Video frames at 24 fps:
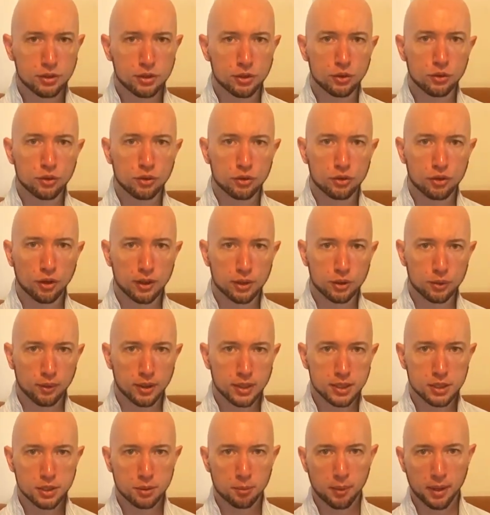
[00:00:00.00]
to try to
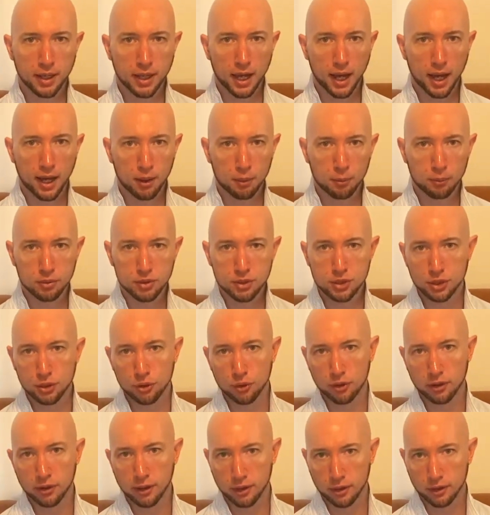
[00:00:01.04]
estimate how much
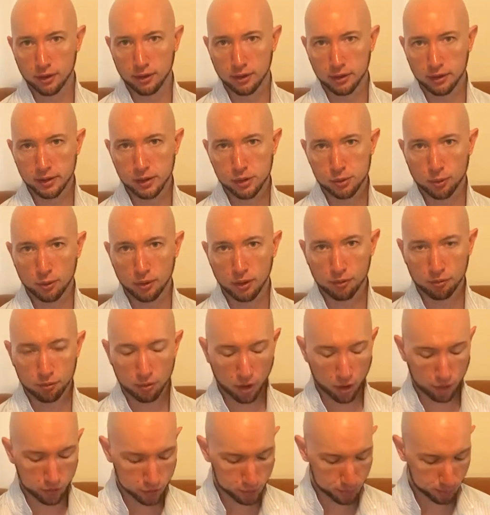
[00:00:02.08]
you think that this would have
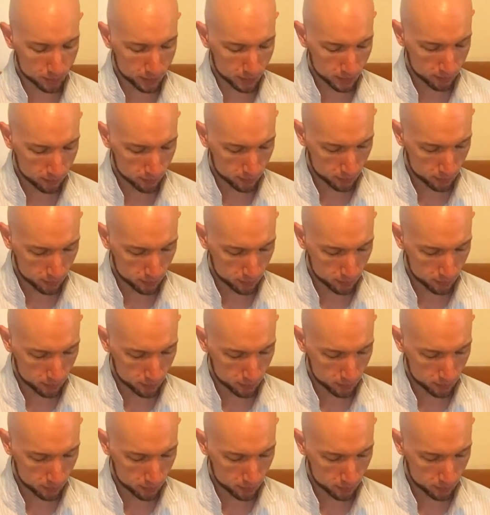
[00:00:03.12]
cost me.